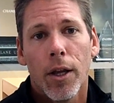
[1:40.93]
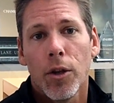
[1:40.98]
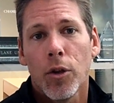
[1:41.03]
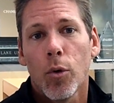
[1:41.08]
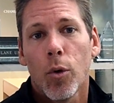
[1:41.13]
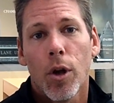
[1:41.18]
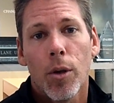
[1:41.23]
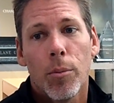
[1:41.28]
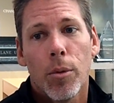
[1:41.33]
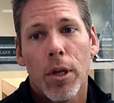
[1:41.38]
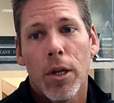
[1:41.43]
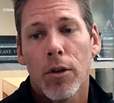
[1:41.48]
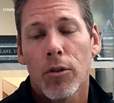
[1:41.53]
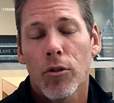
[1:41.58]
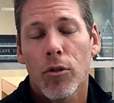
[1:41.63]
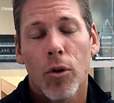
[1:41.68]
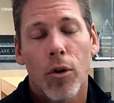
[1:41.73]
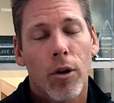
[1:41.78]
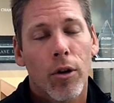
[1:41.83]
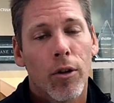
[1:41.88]
And UAB
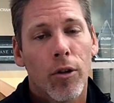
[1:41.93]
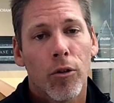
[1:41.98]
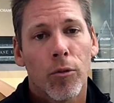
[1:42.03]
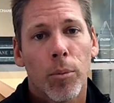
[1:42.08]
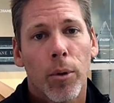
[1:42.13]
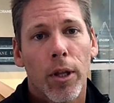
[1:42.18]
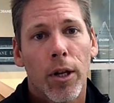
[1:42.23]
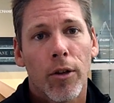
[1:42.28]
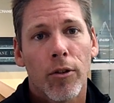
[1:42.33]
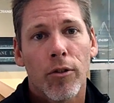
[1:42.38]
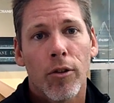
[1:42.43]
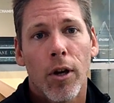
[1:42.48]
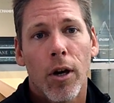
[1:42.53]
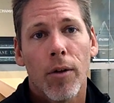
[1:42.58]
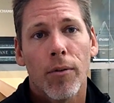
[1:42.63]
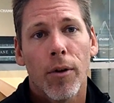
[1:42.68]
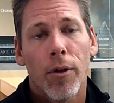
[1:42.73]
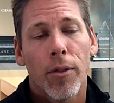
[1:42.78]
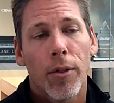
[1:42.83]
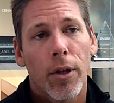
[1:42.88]
historically has played us
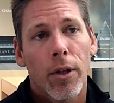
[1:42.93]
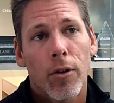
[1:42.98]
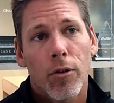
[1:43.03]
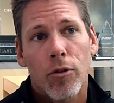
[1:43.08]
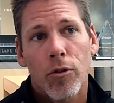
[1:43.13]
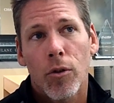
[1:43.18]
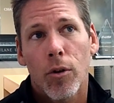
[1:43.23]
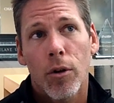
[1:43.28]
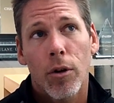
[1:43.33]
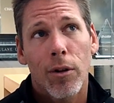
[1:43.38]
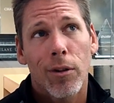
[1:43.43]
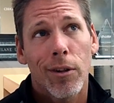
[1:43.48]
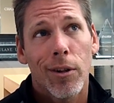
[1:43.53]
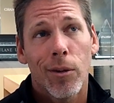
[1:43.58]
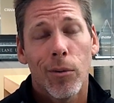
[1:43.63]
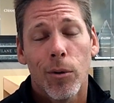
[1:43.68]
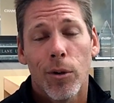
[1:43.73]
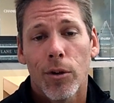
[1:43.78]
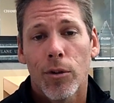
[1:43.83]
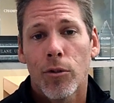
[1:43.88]
tough. I think
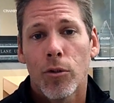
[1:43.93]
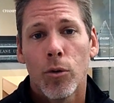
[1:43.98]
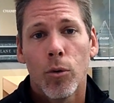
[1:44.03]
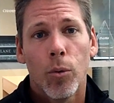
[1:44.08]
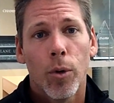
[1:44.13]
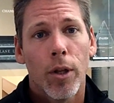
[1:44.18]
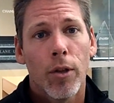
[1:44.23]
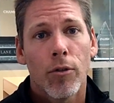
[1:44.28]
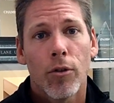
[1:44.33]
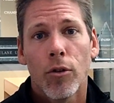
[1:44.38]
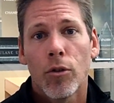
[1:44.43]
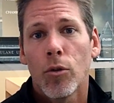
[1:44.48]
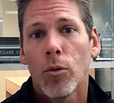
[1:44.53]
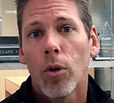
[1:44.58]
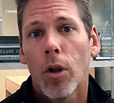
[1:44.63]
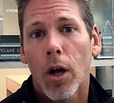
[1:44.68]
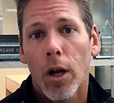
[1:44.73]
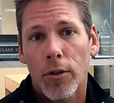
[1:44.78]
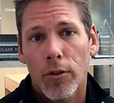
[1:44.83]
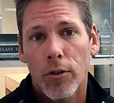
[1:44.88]
historically we're 2 wins and
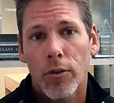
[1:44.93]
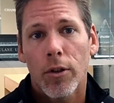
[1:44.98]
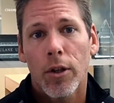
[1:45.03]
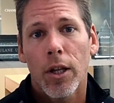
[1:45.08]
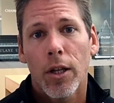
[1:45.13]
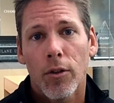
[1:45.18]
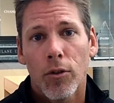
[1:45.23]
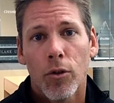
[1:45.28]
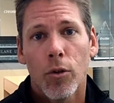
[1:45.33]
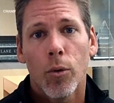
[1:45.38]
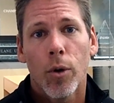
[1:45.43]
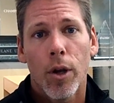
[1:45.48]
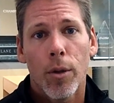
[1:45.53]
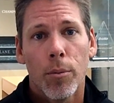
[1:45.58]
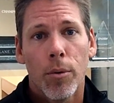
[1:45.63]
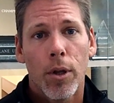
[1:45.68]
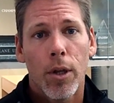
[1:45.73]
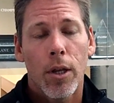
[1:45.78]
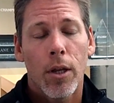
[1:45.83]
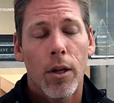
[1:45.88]
2 losses against
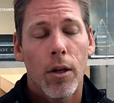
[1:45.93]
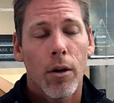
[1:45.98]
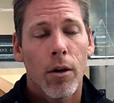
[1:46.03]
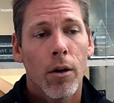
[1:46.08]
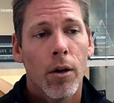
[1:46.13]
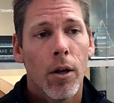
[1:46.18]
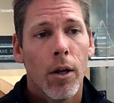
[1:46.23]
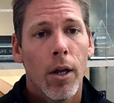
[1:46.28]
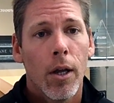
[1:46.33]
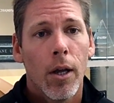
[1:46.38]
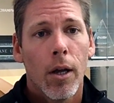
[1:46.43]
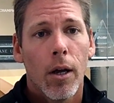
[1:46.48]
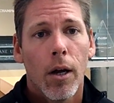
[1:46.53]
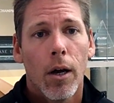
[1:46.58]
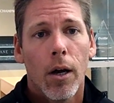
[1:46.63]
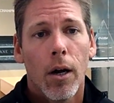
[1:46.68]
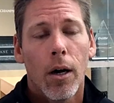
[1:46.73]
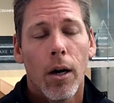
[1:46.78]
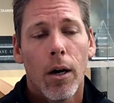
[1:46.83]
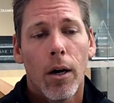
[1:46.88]
UAB here.
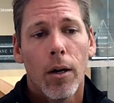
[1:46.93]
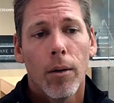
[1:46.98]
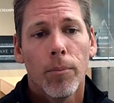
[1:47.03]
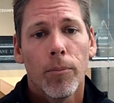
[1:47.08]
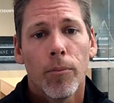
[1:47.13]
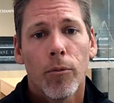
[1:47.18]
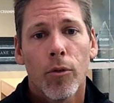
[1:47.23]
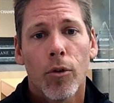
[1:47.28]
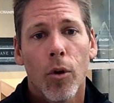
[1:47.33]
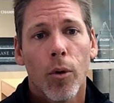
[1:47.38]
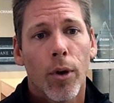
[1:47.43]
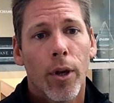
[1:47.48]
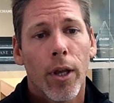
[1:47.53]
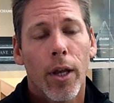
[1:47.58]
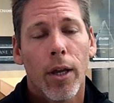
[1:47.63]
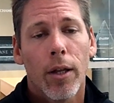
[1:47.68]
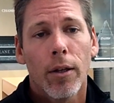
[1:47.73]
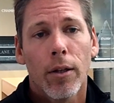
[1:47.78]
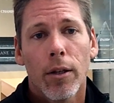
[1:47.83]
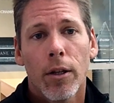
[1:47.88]
So
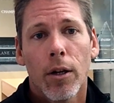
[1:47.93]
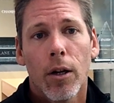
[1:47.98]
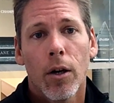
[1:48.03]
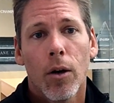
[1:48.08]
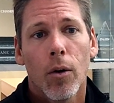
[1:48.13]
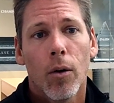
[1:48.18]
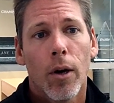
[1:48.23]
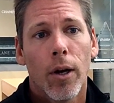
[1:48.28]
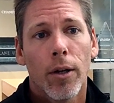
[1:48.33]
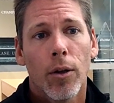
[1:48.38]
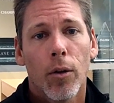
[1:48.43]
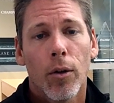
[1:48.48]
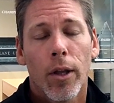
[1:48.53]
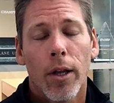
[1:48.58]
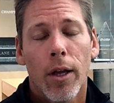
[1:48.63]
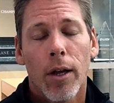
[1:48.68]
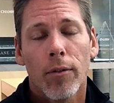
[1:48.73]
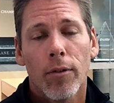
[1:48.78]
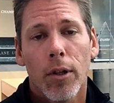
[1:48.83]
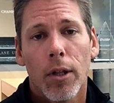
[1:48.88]
again, you know, I know
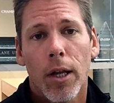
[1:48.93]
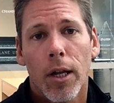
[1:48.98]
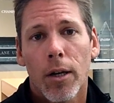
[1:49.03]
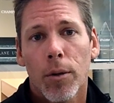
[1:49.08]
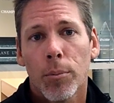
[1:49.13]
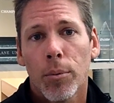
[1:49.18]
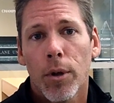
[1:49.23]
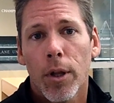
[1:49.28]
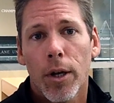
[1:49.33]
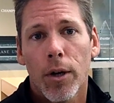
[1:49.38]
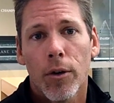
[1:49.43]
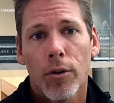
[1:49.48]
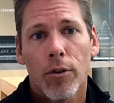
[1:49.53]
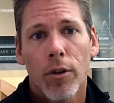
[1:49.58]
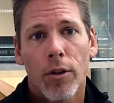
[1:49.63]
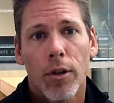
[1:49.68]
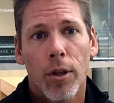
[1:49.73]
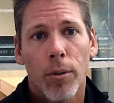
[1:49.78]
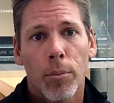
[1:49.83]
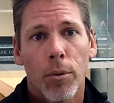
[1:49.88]
they have a lot of
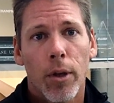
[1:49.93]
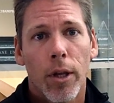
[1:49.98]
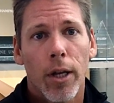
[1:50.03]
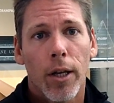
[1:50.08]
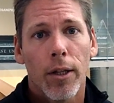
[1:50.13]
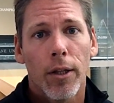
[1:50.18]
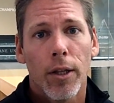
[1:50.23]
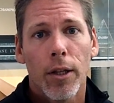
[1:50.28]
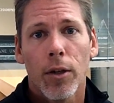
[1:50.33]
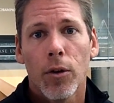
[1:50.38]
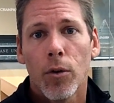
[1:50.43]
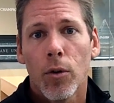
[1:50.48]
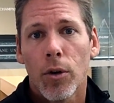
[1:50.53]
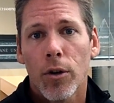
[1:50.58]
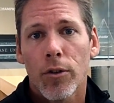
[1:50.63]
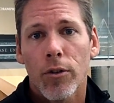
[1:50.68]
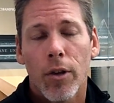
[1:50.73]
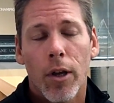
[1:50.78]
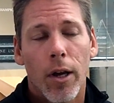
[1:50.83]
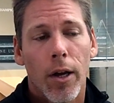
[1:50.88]
players that they play on the
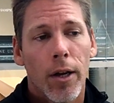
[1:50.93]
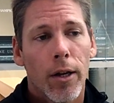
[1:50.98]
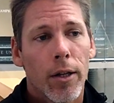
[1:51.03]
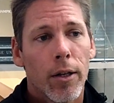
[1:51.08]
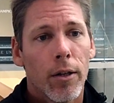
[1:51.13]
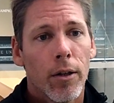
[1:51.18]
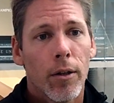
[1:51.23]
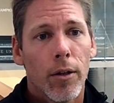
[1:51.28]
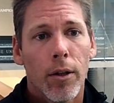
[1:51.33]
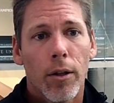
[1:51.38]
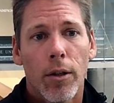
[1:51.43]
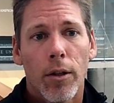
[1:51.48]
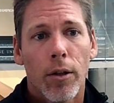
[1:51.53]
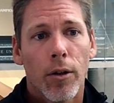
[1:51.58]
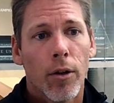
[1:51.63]
indoor side, and